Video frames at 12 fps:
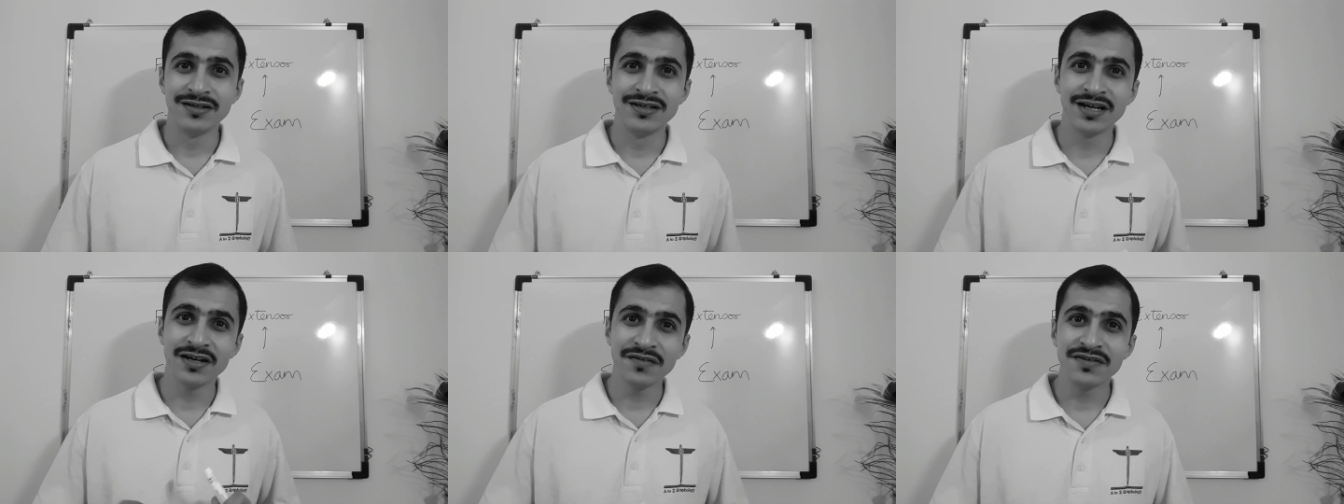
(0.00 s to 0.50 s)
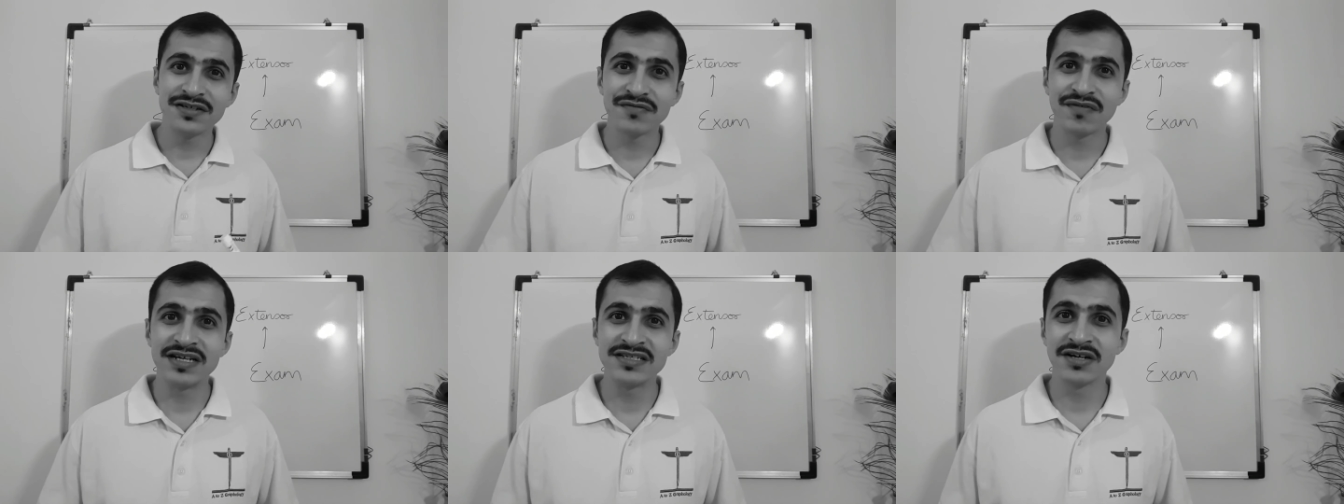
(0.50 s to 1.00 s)
none of his
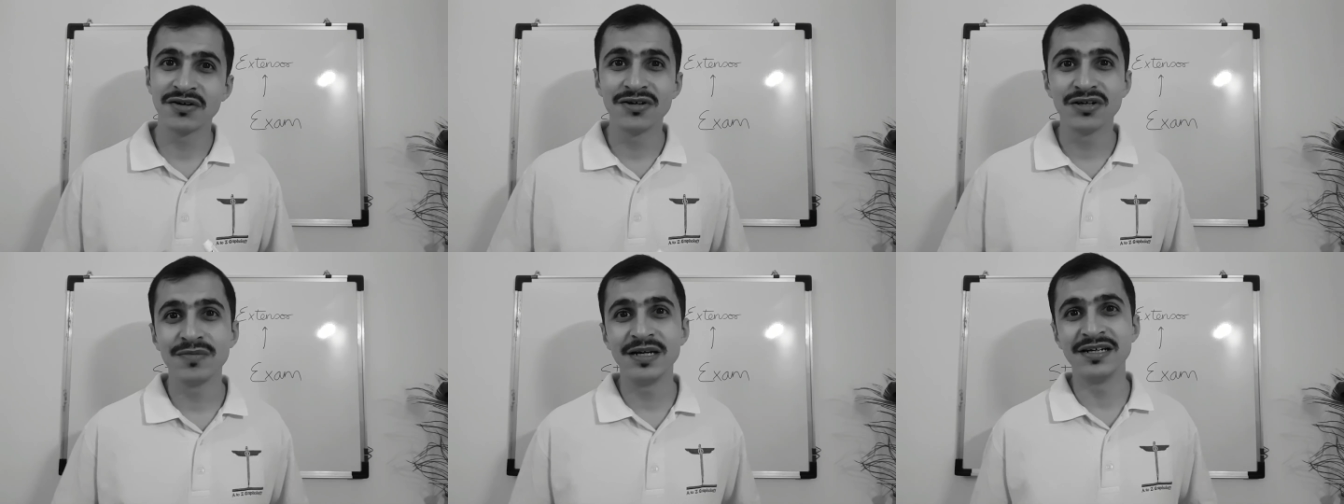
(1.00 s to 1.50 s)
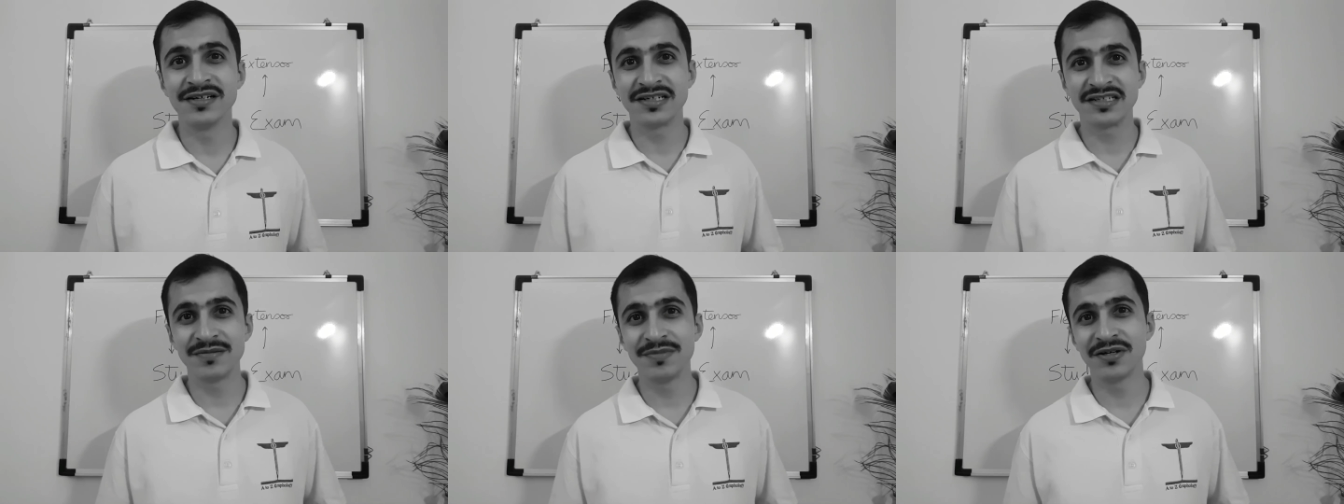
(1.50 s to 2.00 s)
friends are going to be
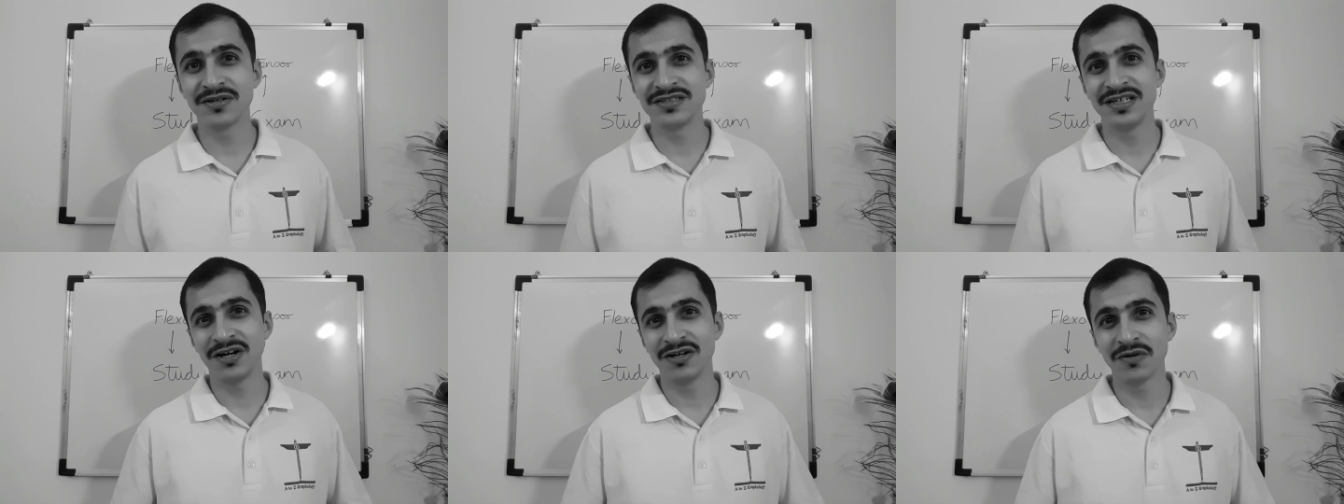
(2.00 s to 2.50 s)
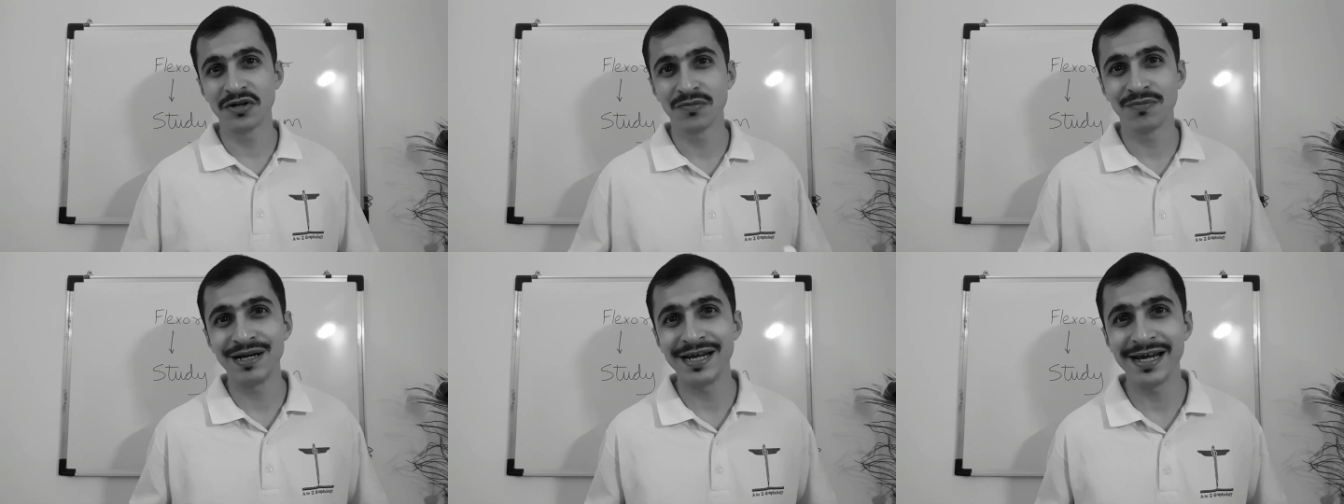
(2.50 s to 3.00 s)
interested because they all want to
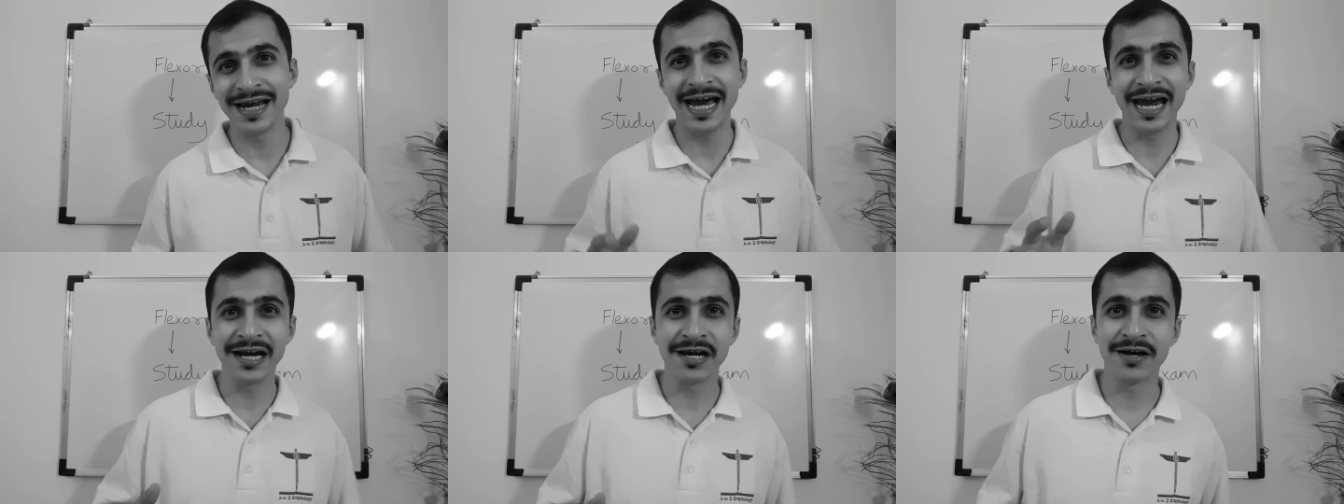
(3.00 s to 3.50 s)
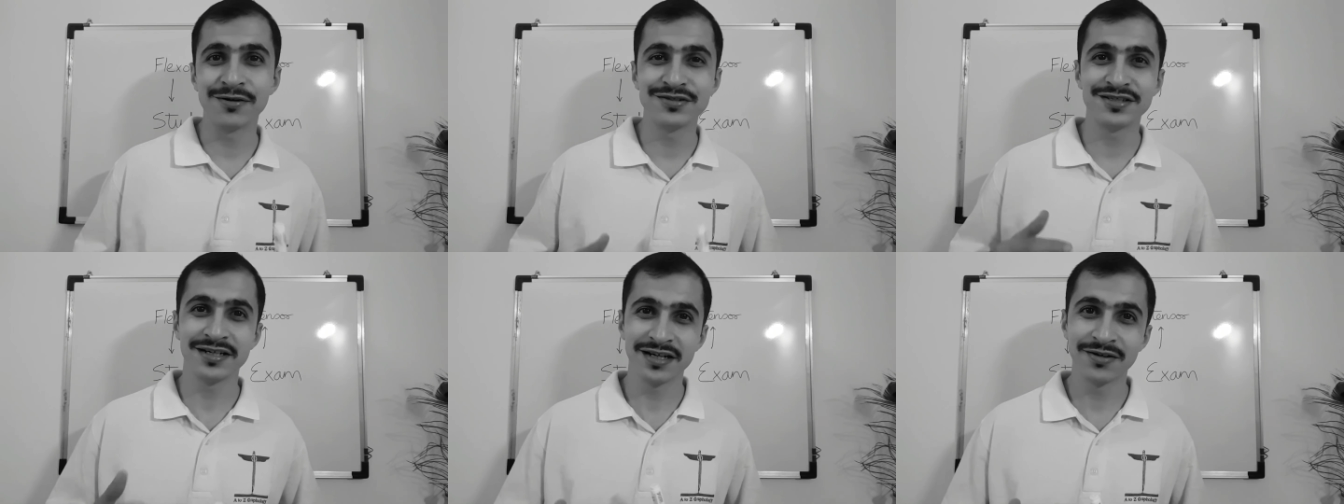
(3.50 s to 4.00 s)
play, hang
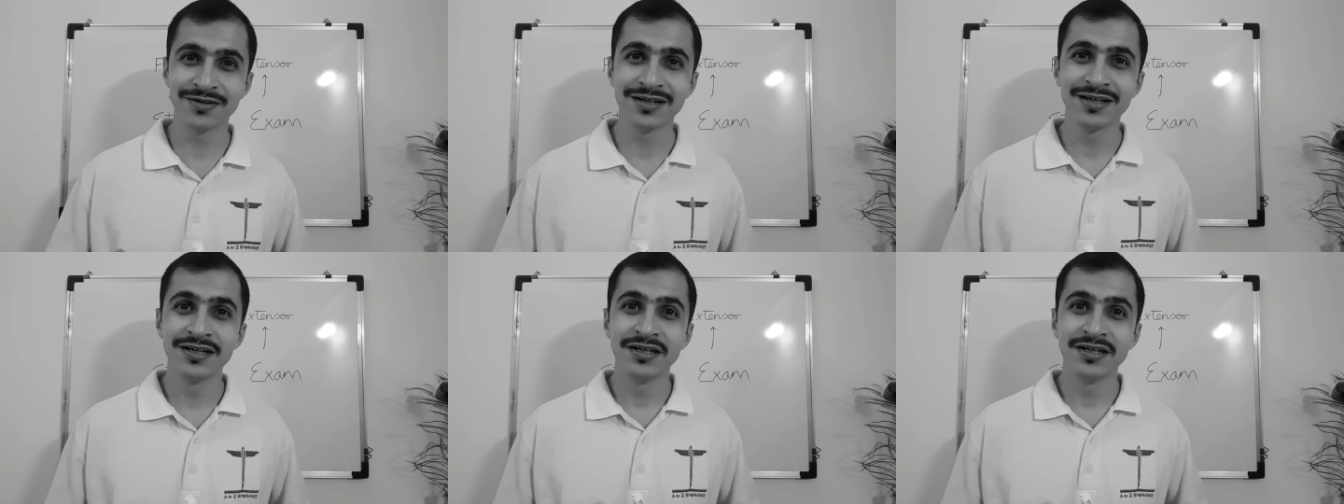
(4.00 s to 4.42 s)
out, chill out.